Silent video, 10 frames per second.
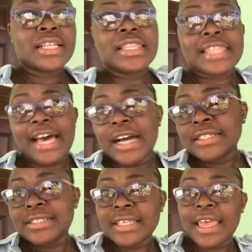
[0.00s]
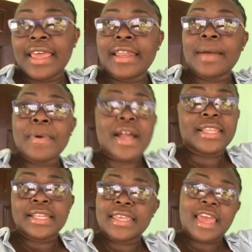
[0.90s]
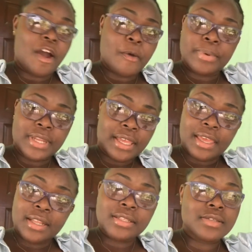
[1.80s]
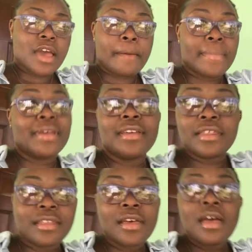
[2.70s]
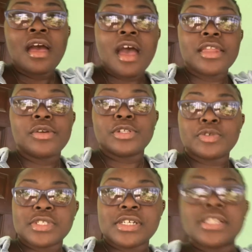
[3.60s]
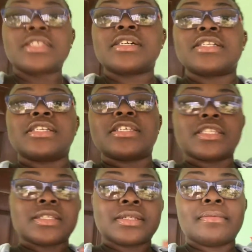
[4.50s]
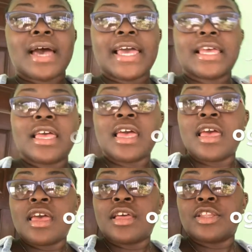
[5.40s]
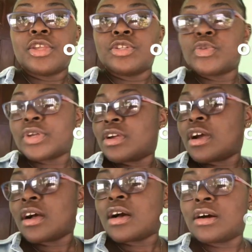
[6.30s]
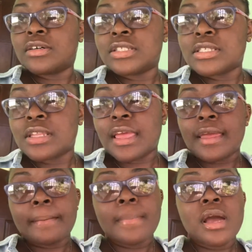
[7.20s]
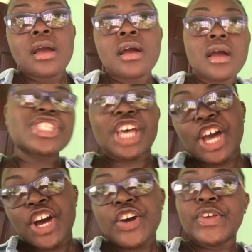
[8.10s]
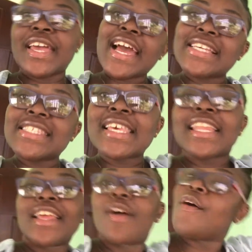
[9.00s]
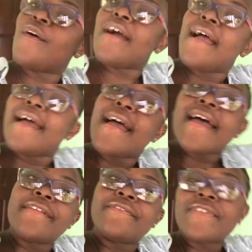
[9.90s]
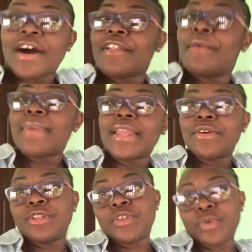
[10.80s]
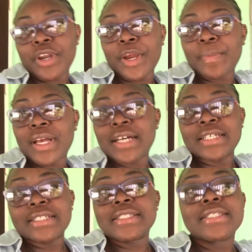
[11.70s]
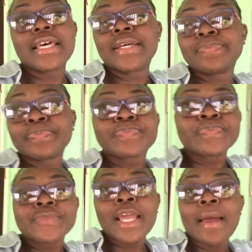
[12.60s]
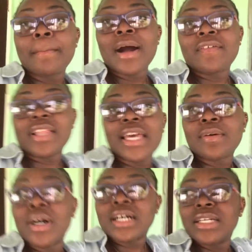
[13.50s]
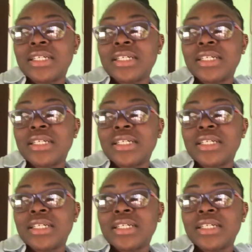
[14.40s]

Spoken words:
locked, and apparently it can't open again. So I made a new Twitter. So this is my new Twitter account name. So you guys can go and follow my new Twitter, because I have like, what,